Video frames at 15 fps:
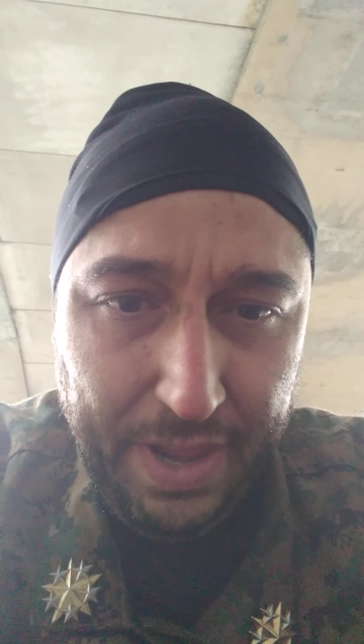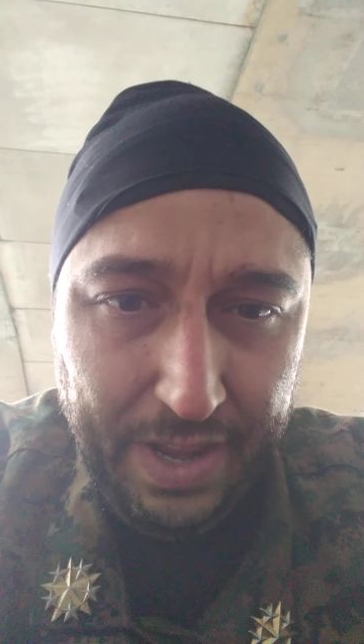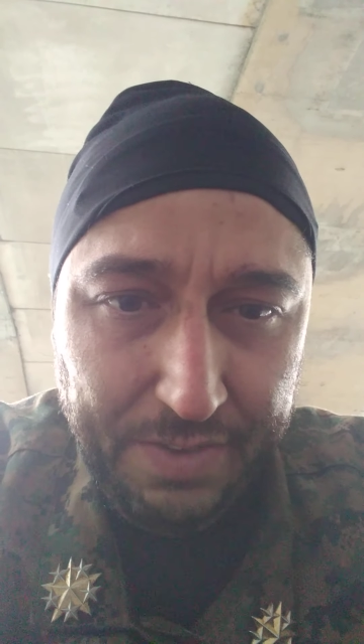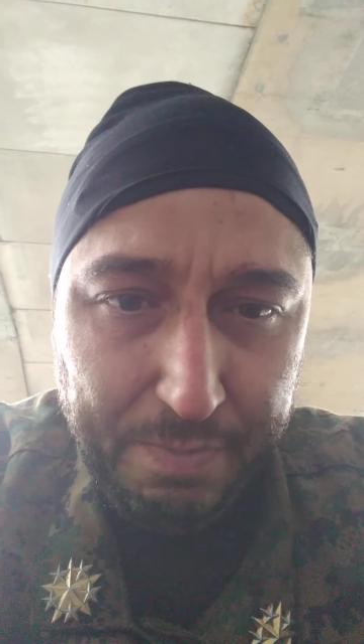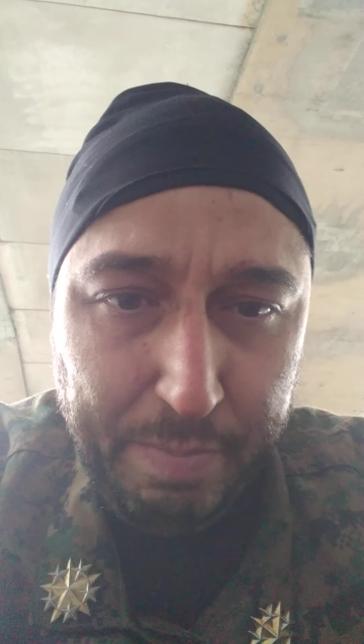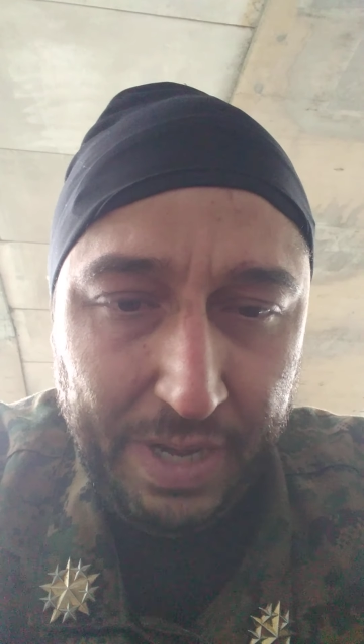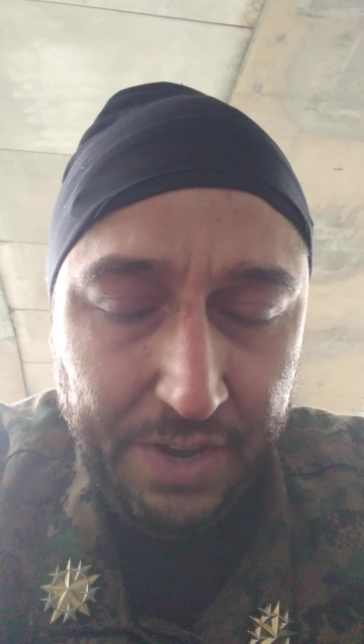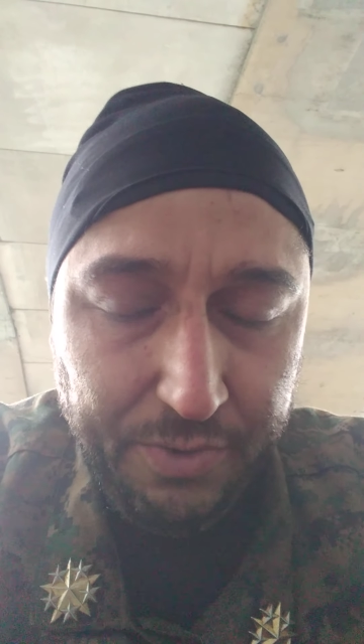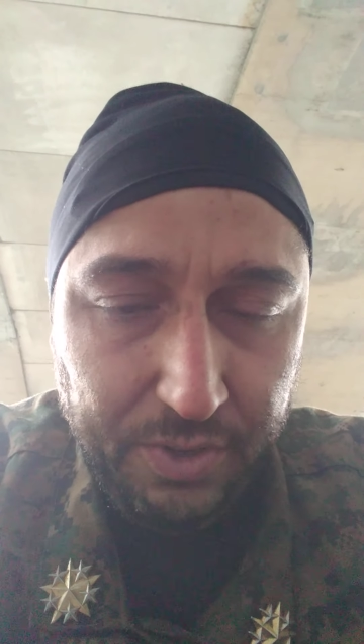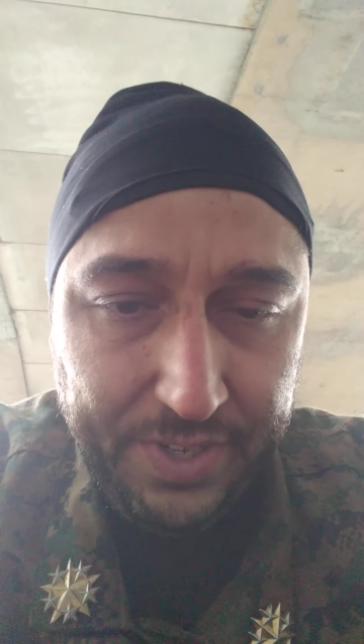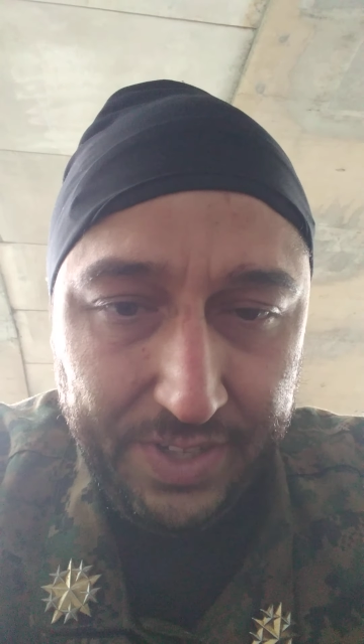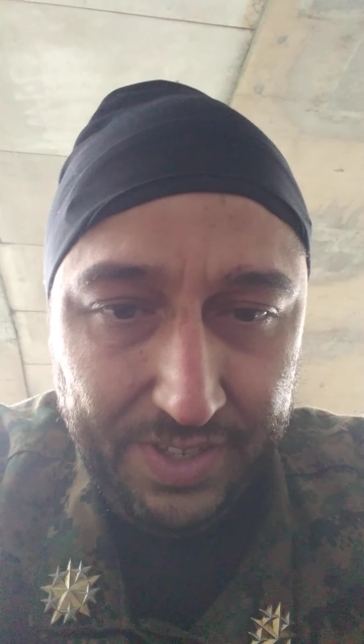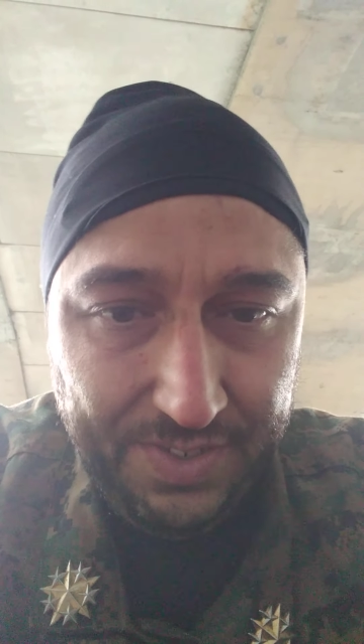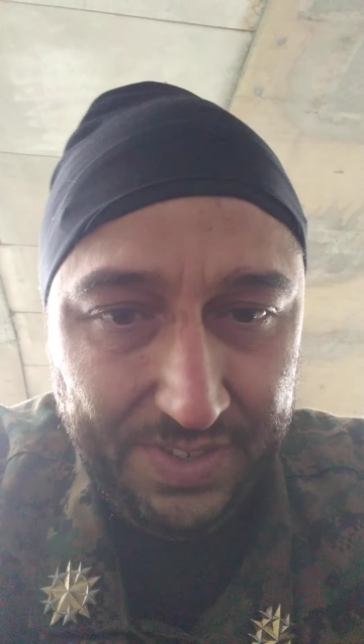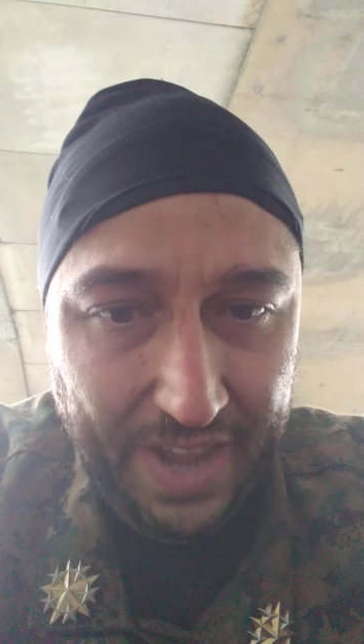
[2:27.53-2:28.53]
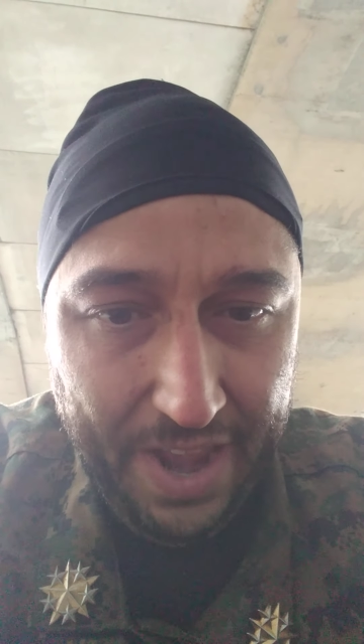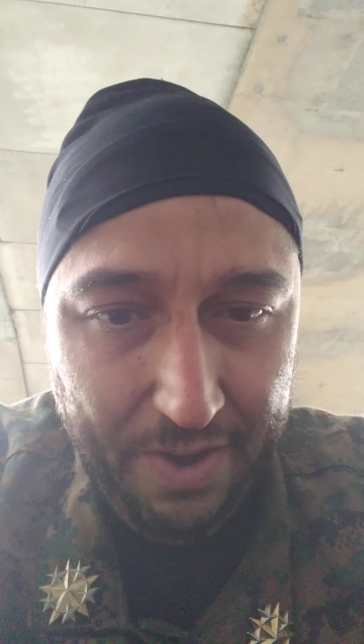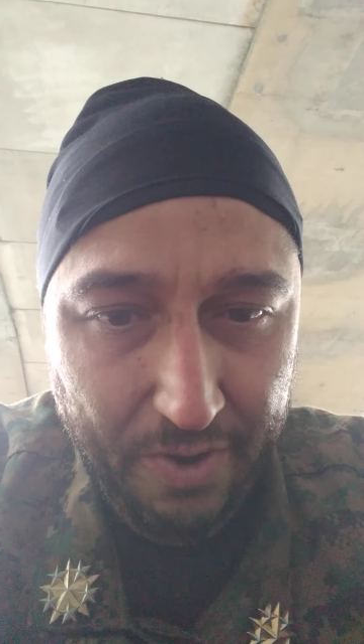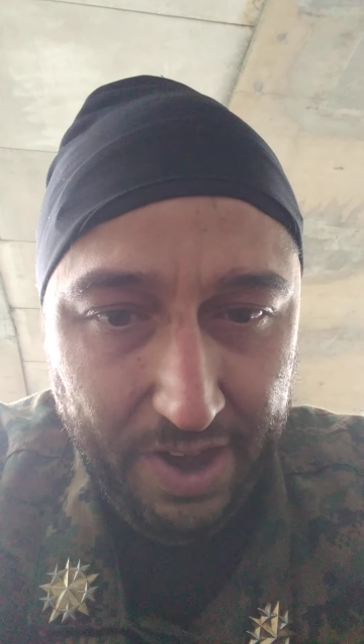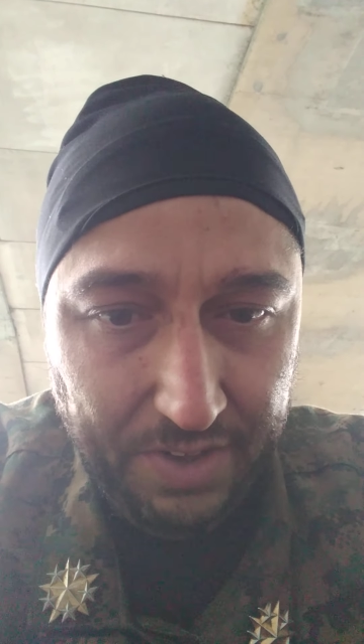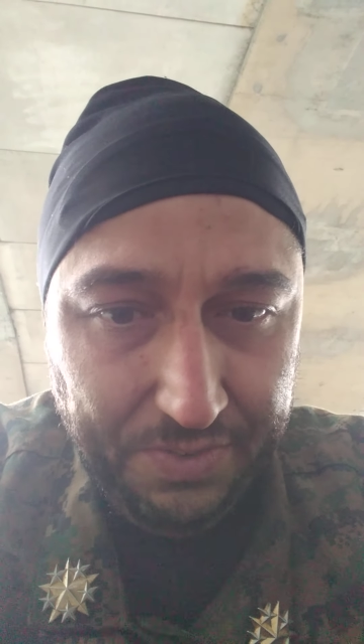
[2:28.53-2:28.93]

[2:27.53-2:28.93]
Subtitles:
thing as bundled in the center,